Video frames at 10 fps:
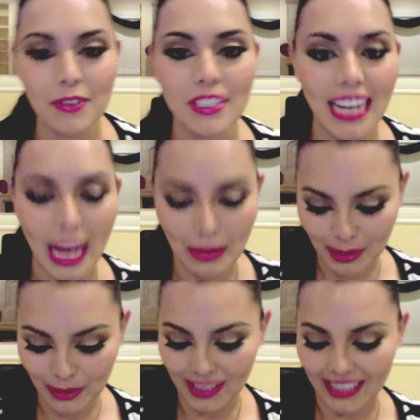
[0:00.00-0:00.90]
which I
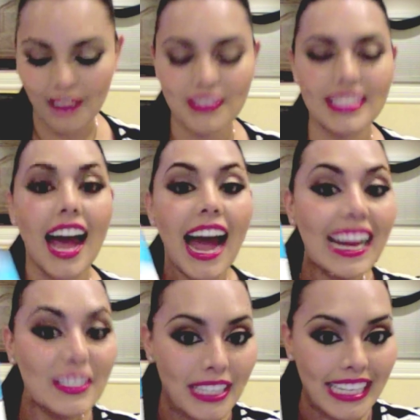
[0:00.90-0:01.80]
absolutely love, is the
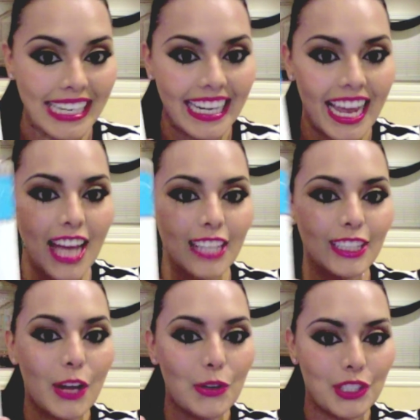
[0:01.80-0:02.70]
hydrating
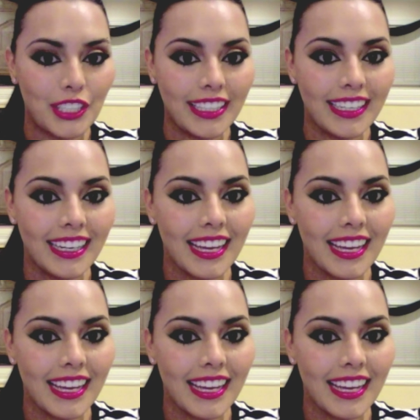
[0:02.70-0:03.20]
lotion.